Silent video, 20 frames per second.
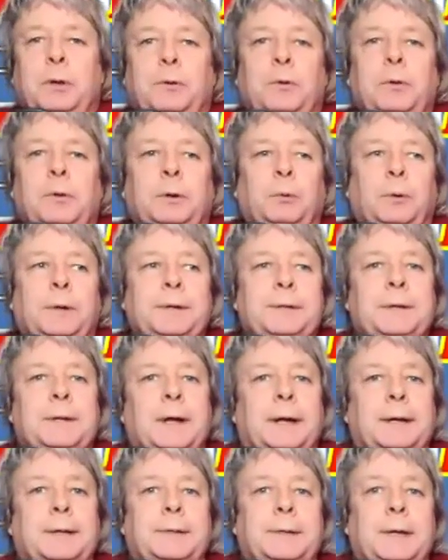only reason
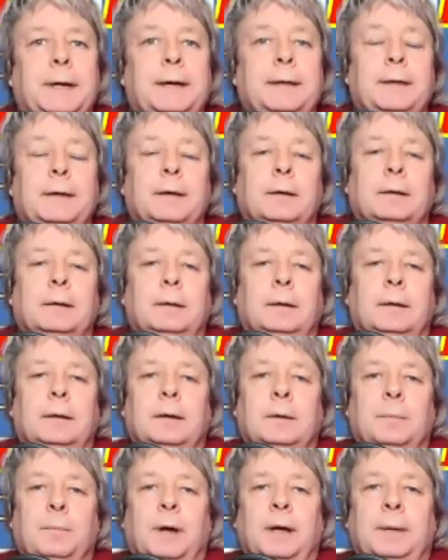I say that
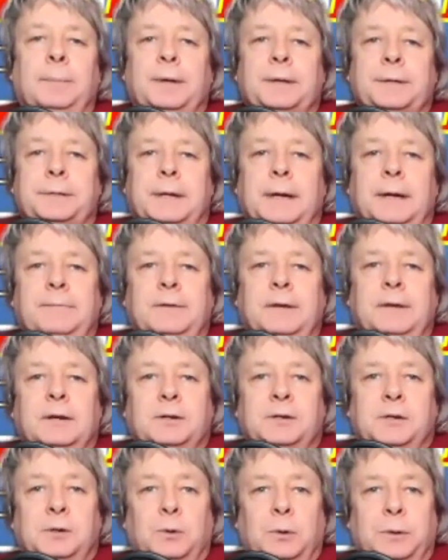it might be a safety
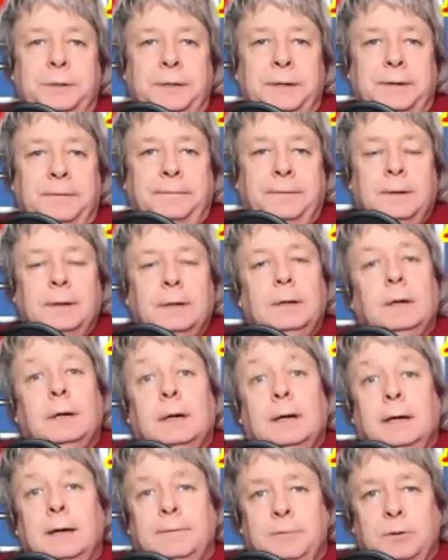issue is if
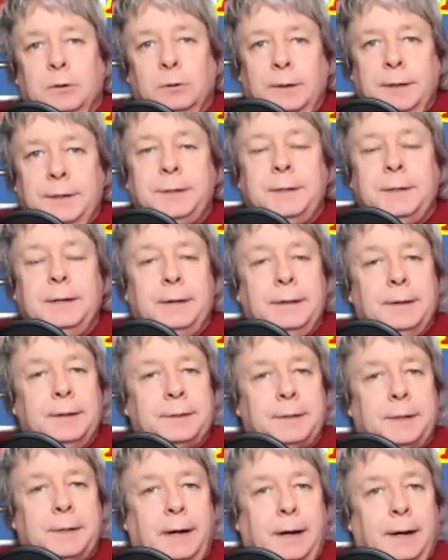you listen to
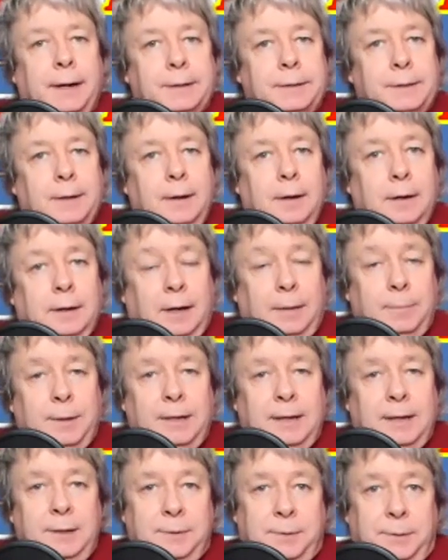this guy talk, I
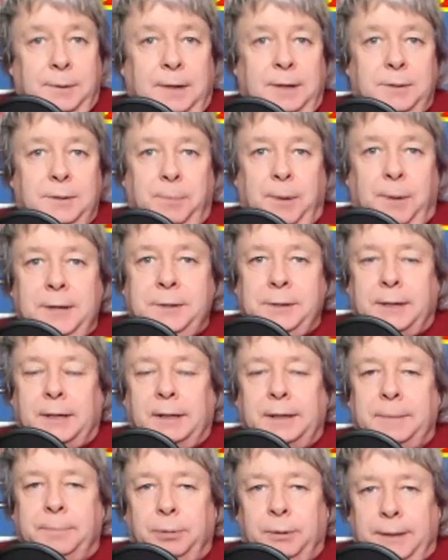mean, he's
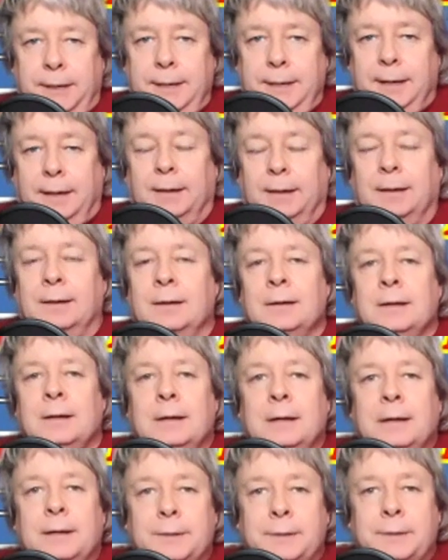basically pleading,
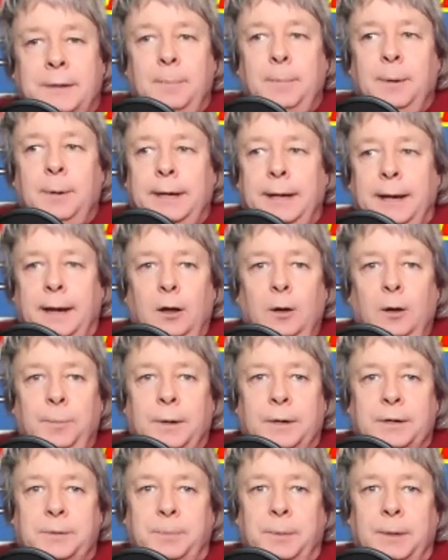somebody
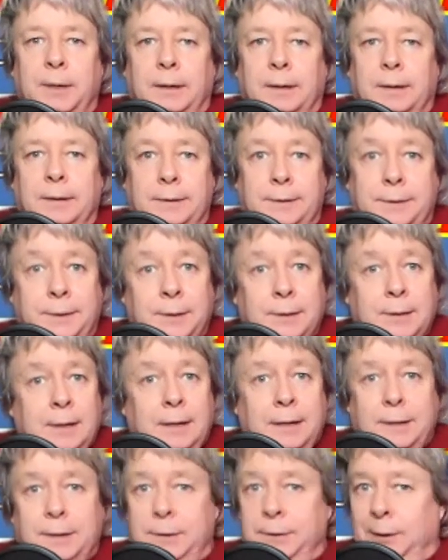help us because
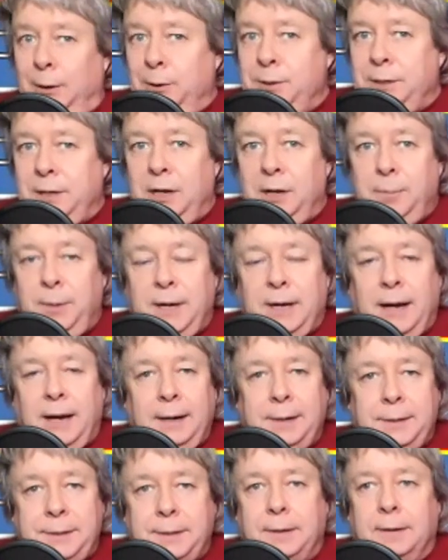there's going to be an
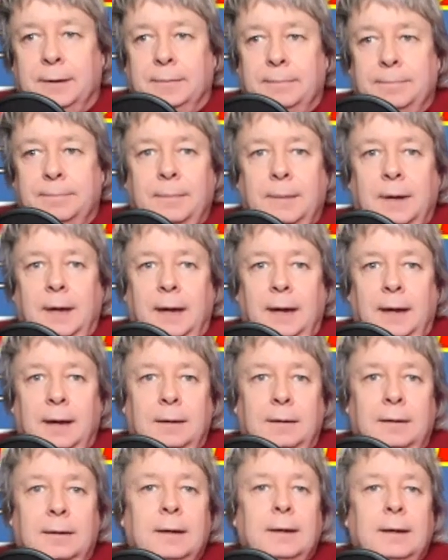accident,
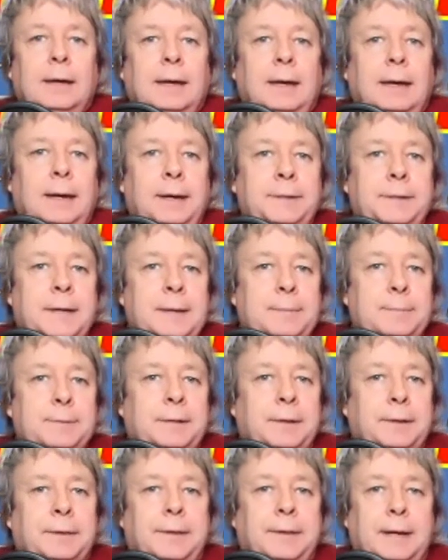and he seems
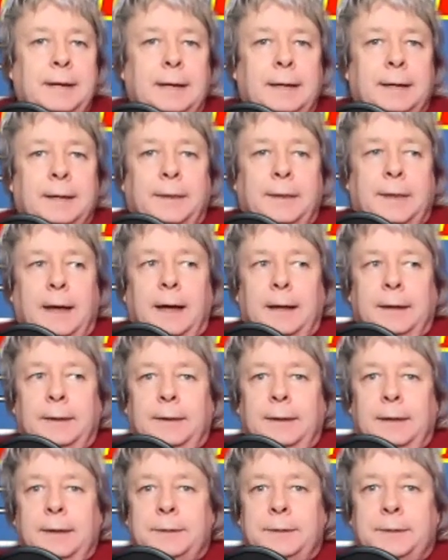to think
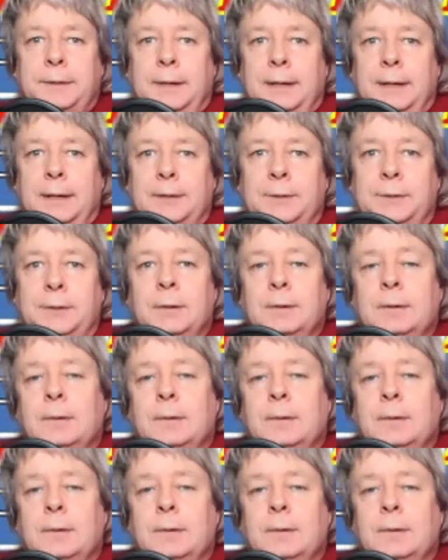that these things,